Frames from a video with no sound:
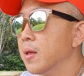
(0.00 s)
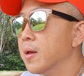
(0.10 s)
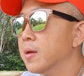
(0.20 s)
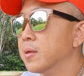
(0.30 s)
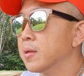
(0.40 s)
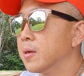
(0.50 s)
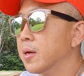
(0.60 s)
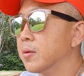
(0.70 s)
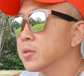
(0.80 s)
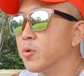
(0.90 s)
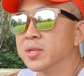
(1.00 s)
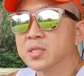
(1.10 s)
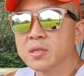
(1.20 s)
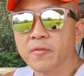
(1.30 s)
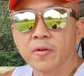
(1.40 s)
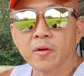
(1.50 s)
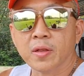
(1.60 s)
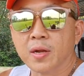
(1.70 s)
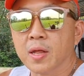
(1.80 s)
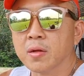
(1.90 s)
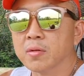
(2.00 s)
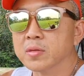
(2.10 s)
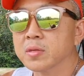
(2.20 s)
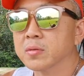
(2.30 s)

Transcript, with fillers: And I was quite sick of it all, and I thought